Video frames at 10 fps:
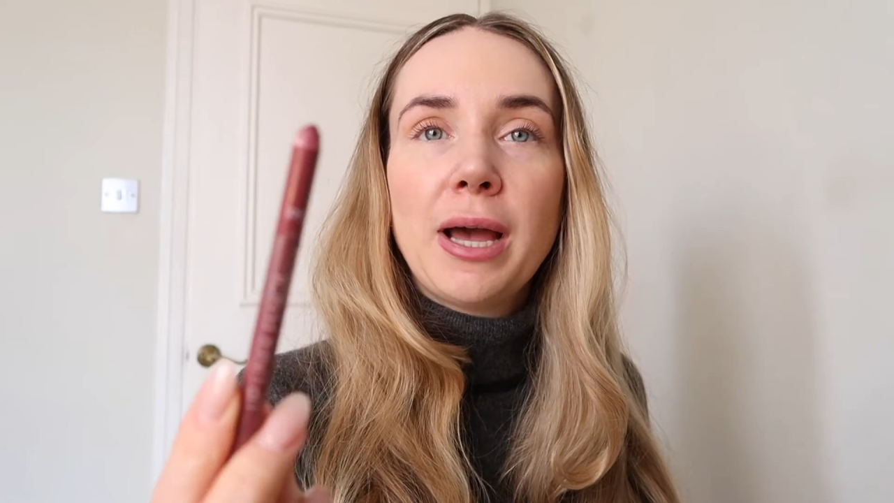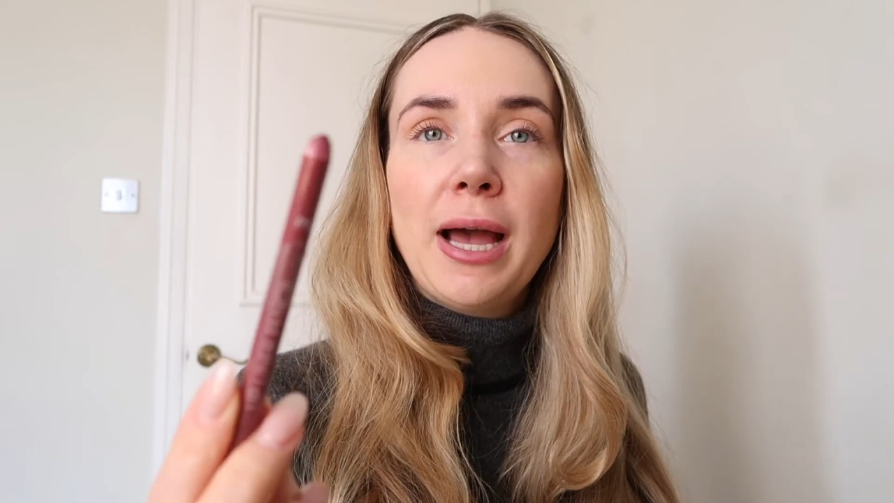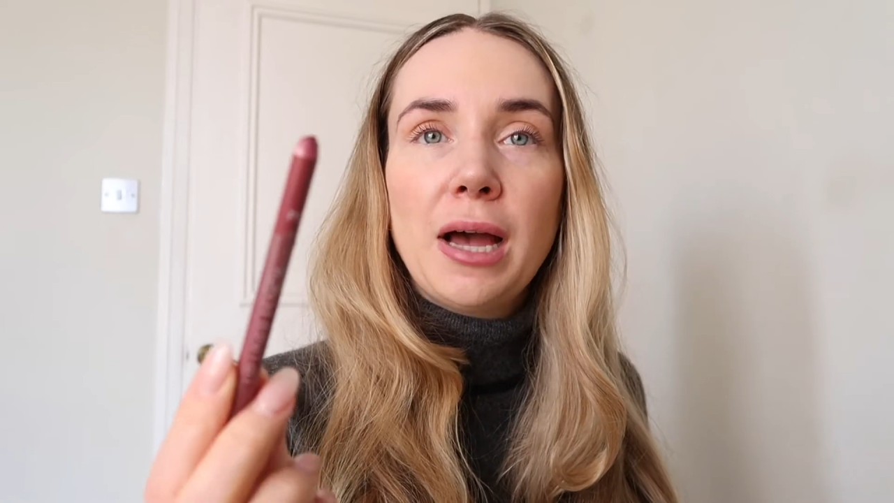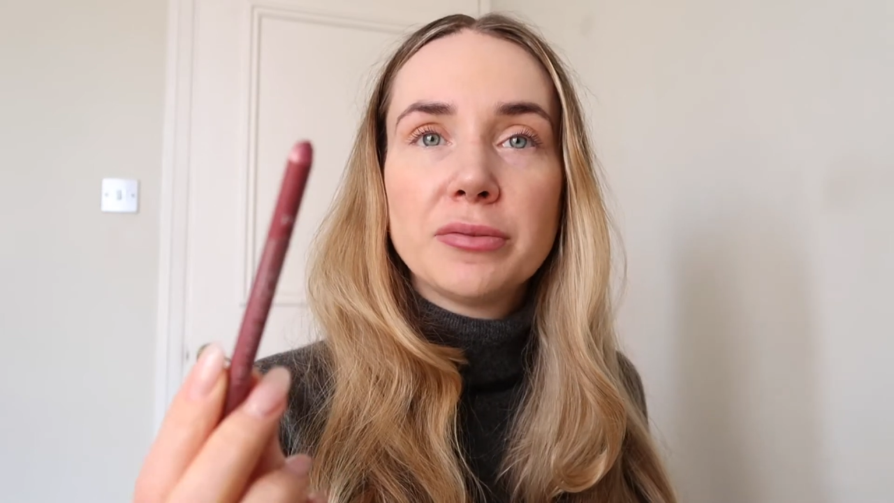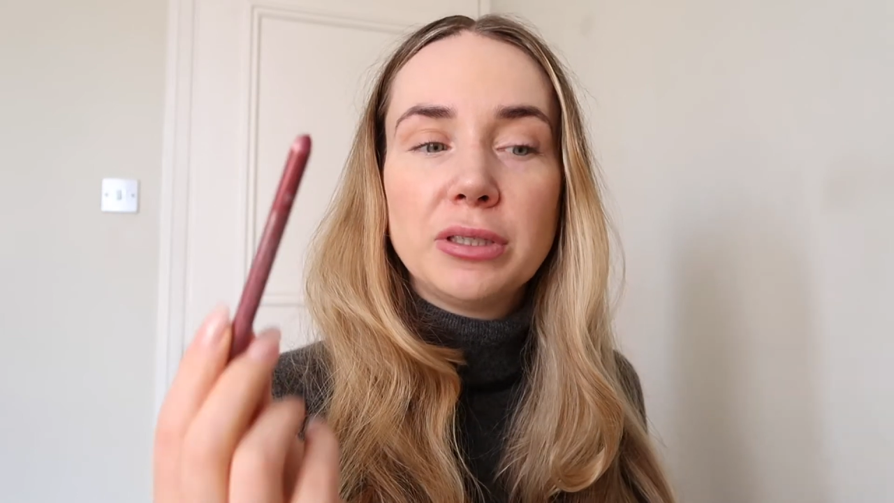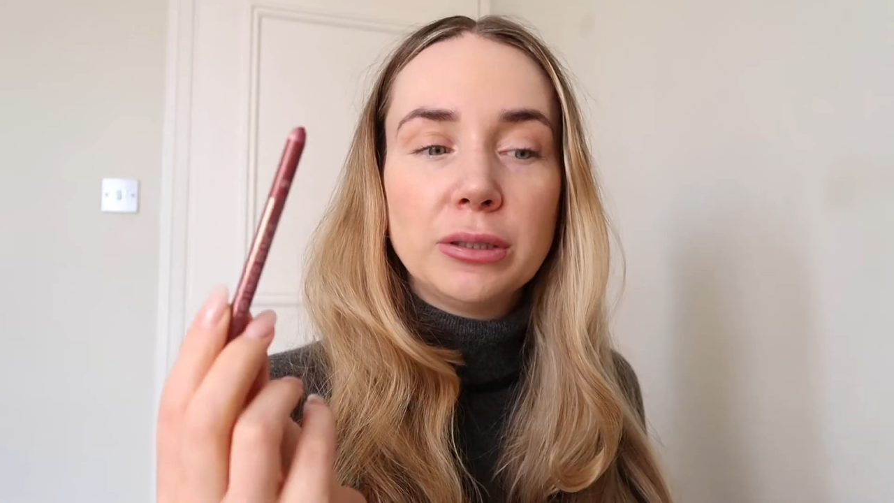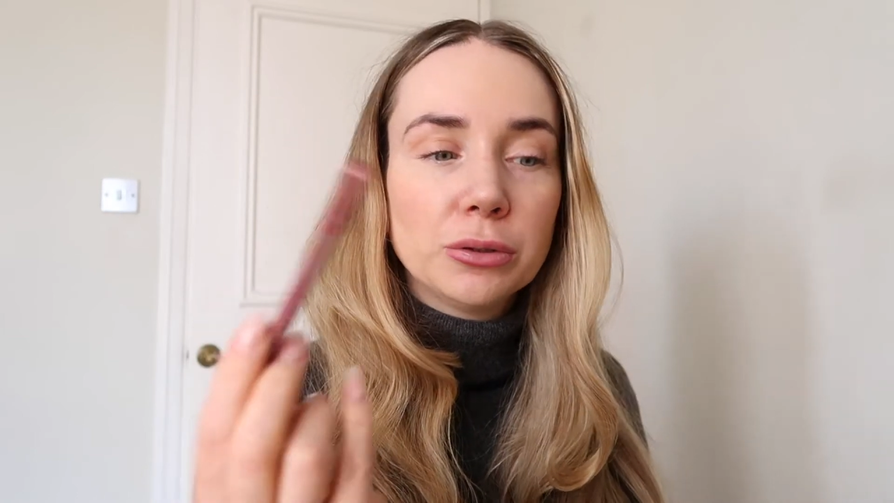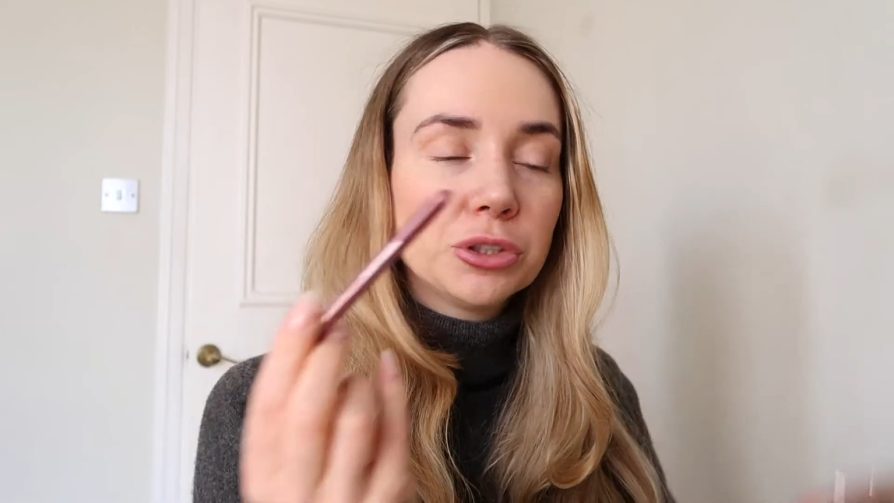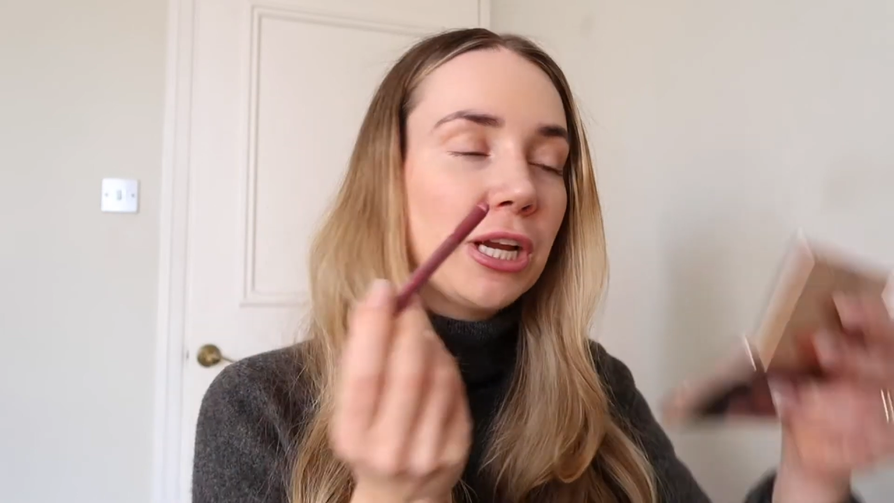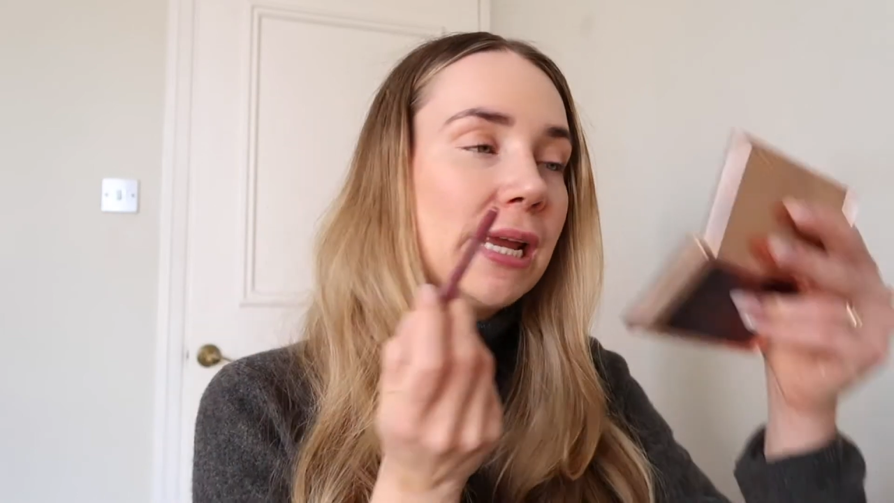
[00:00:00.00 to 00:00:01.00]
have a
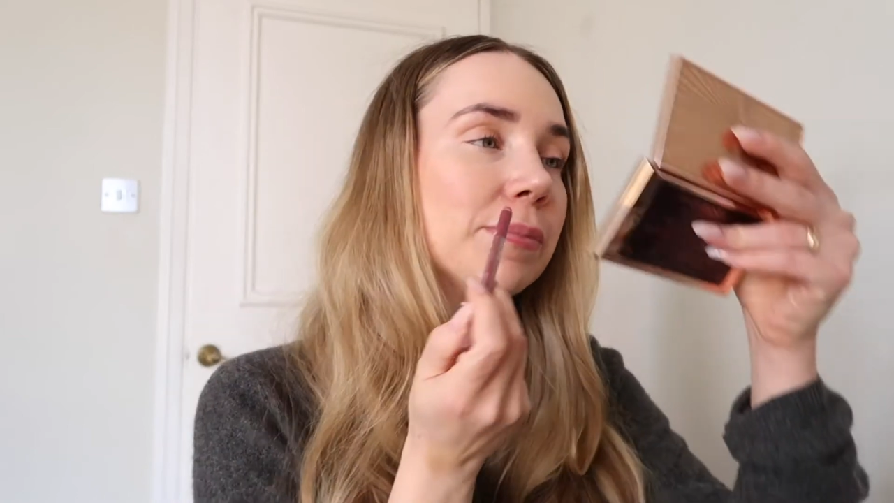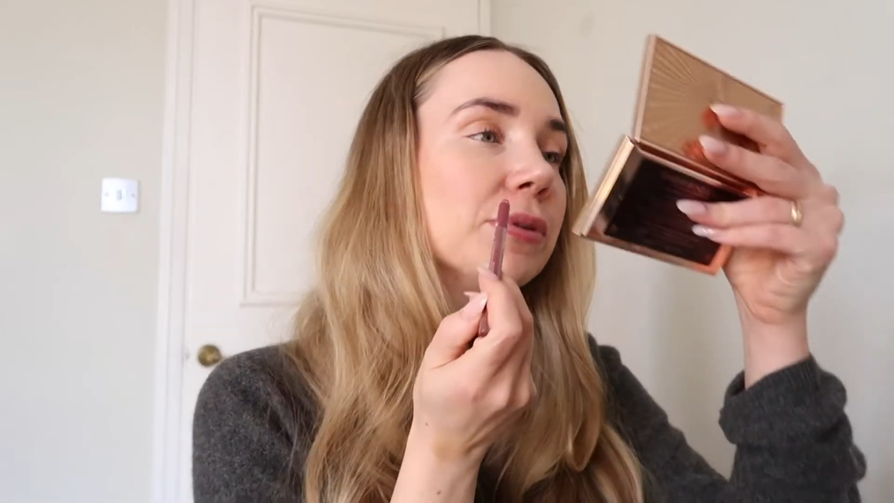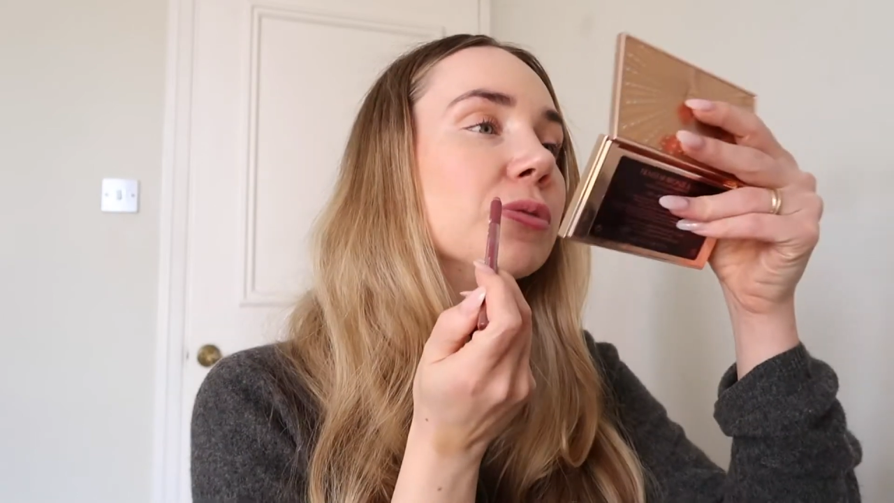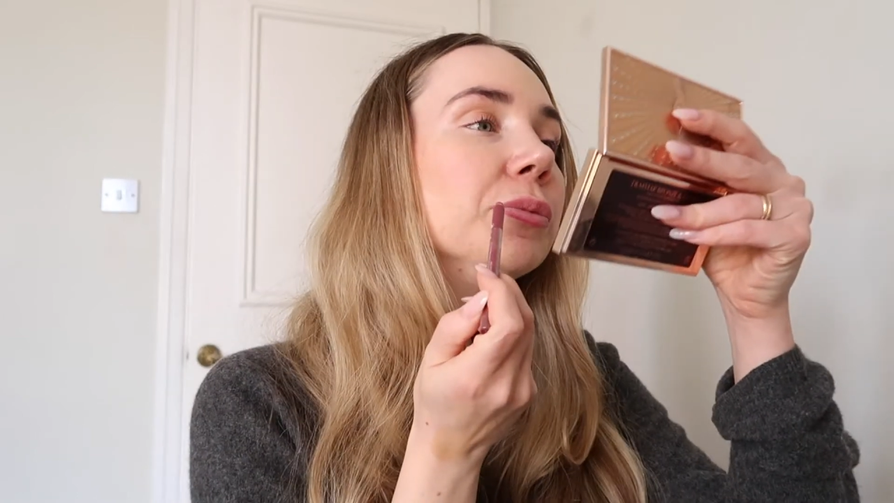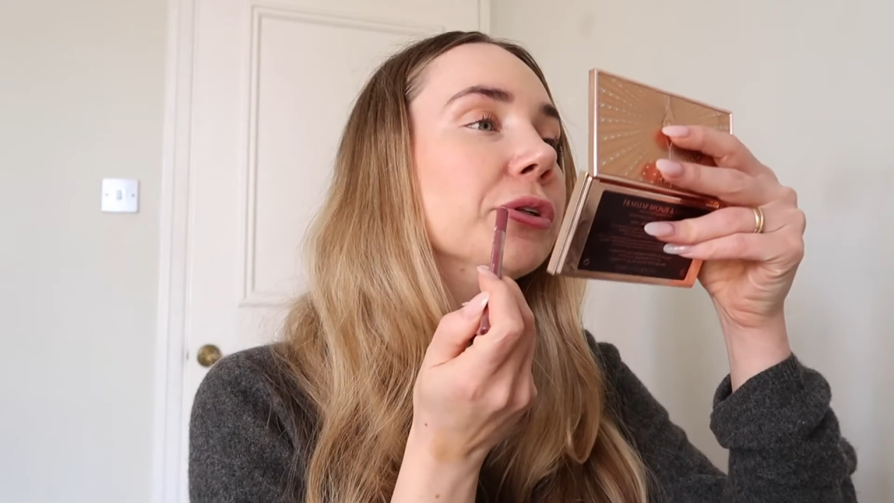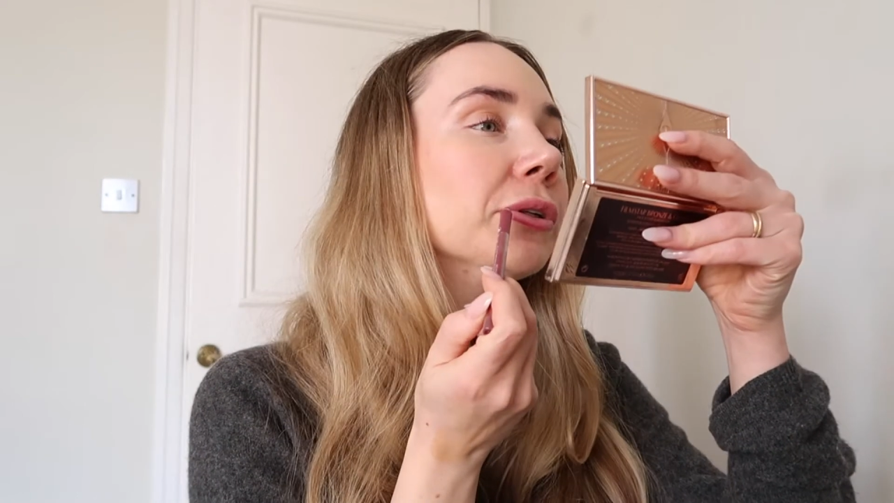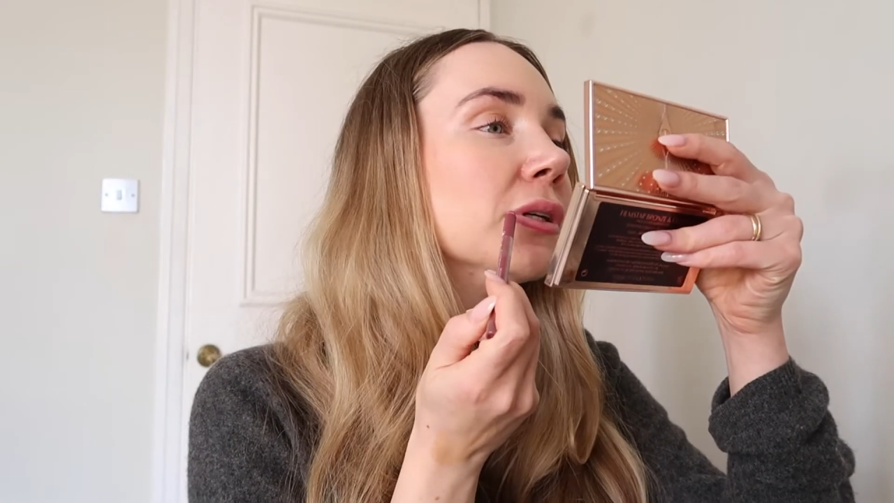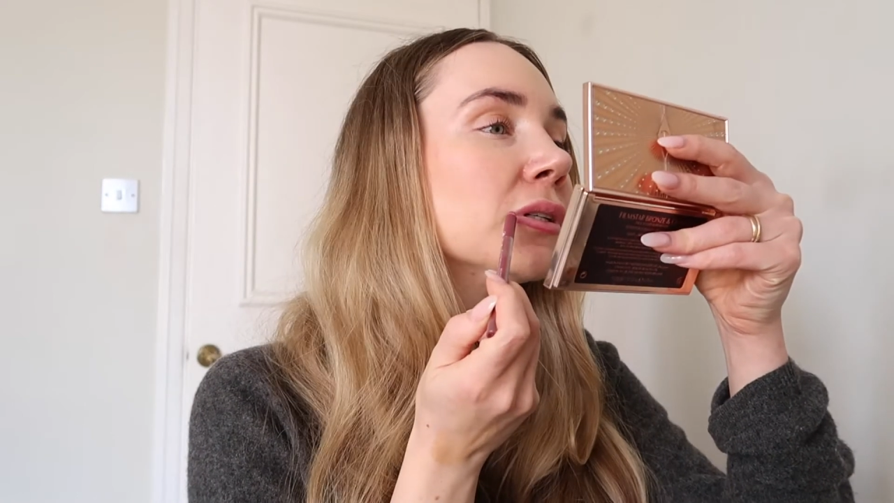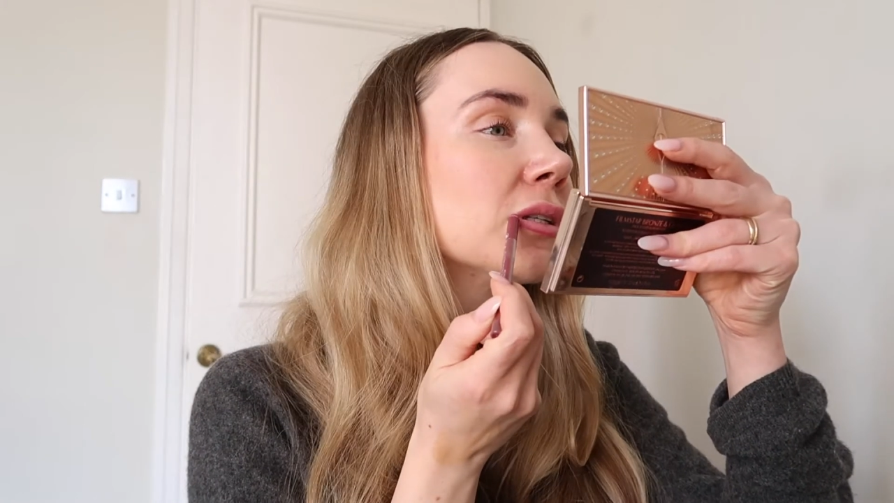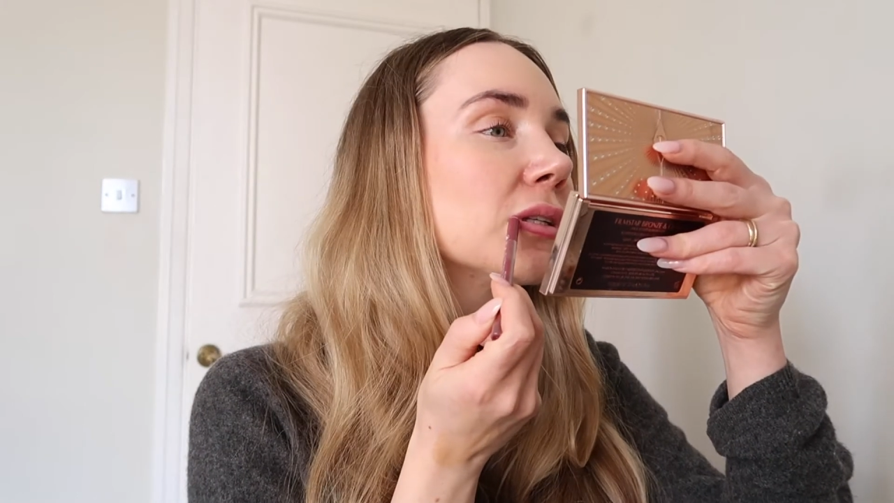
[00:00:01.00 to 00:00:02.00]
little shaper, to be
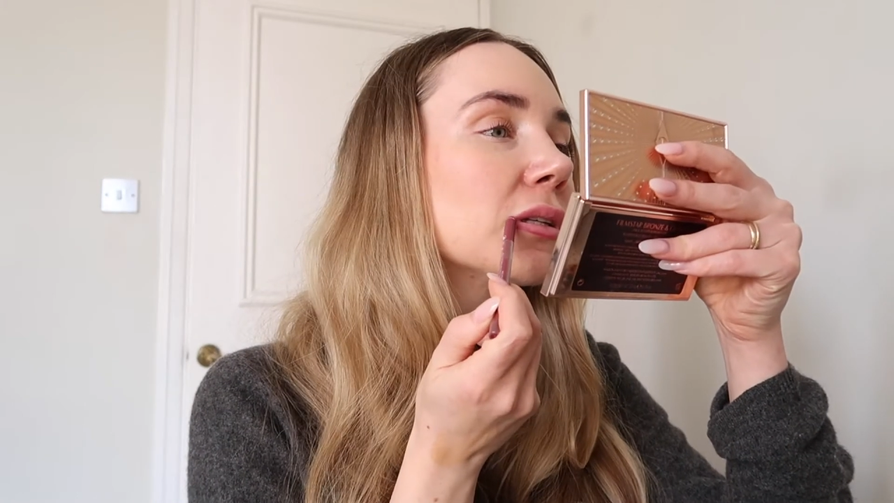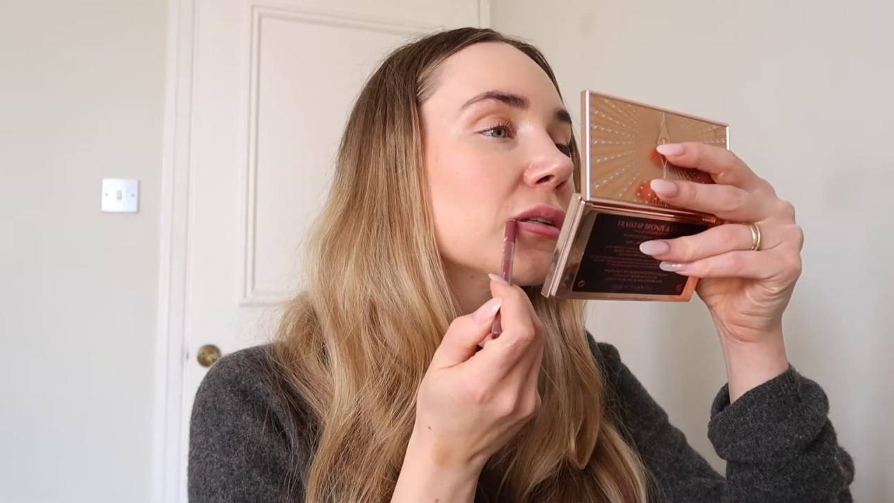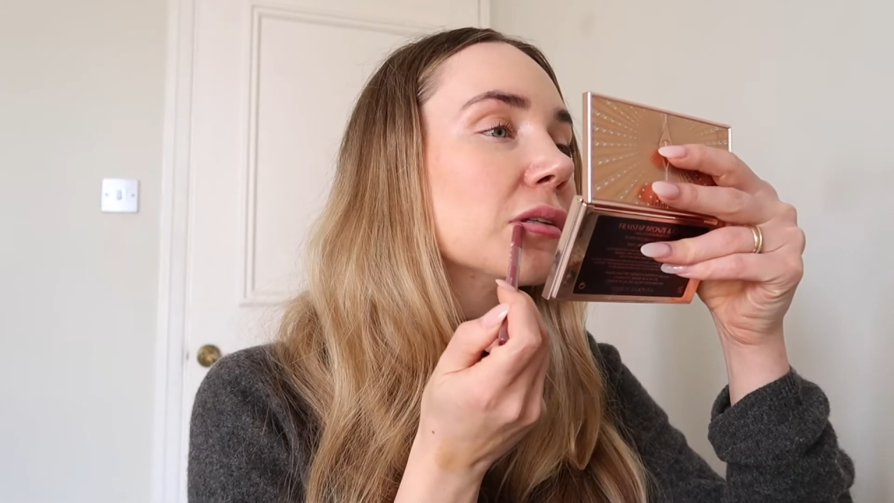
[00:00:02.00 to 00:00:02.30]
honest.